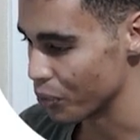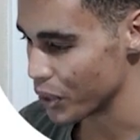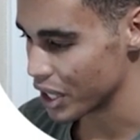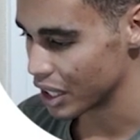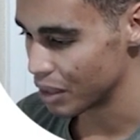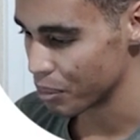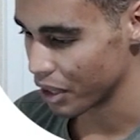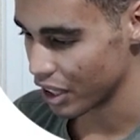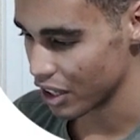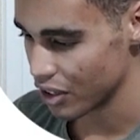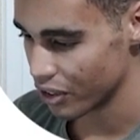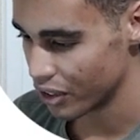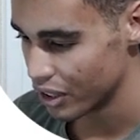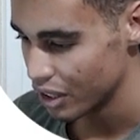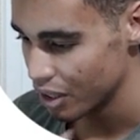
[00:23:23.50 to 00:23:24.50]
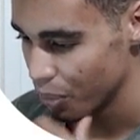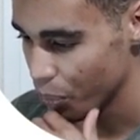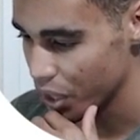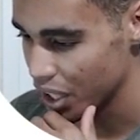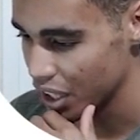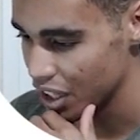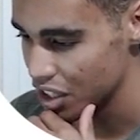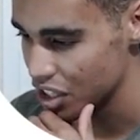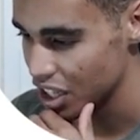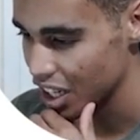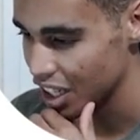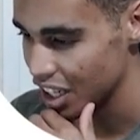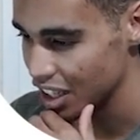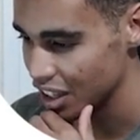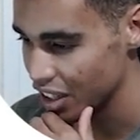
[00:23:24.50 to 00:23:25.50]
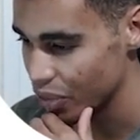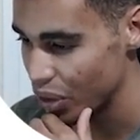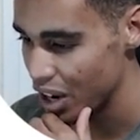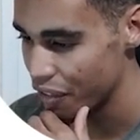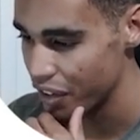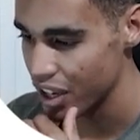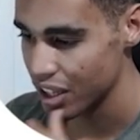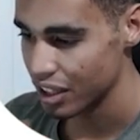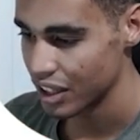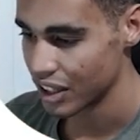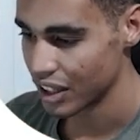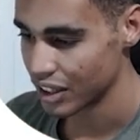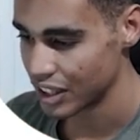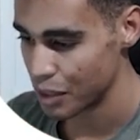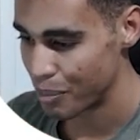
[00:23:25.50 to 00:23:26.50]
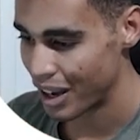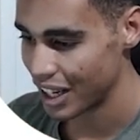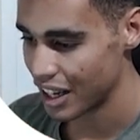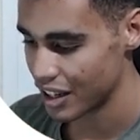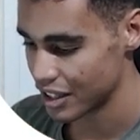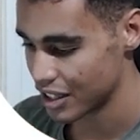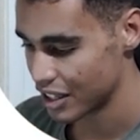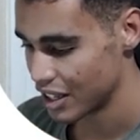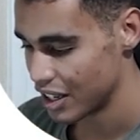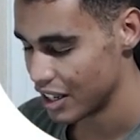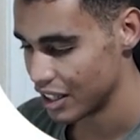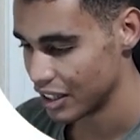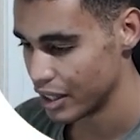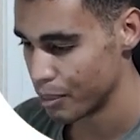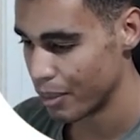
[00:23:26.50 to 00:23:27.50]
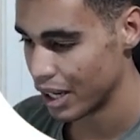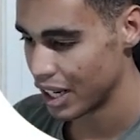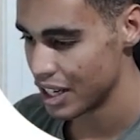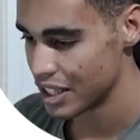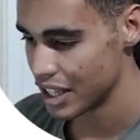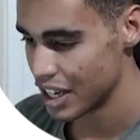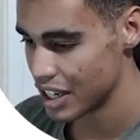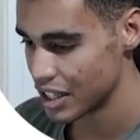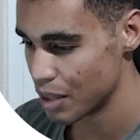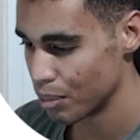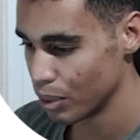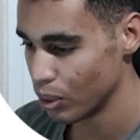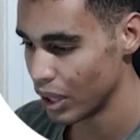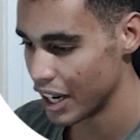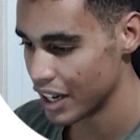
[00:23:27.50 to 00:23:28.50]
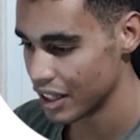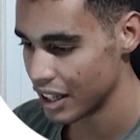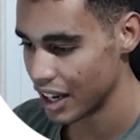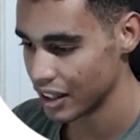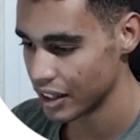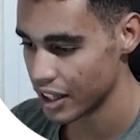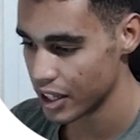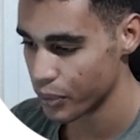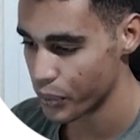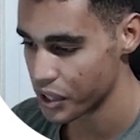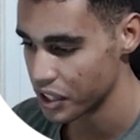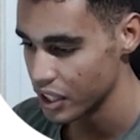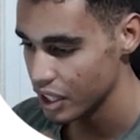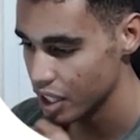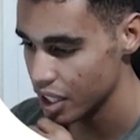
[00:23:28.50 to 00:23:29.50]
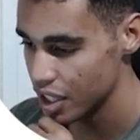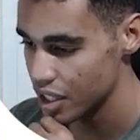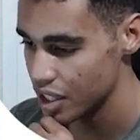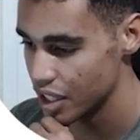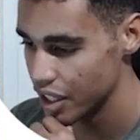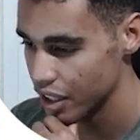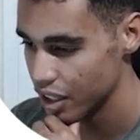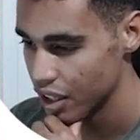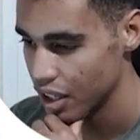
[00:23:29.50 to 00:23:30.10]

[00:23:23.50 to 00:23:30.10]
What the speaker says: we come here, we can check in the graphic the balance. The balance is the blue line and the equity is the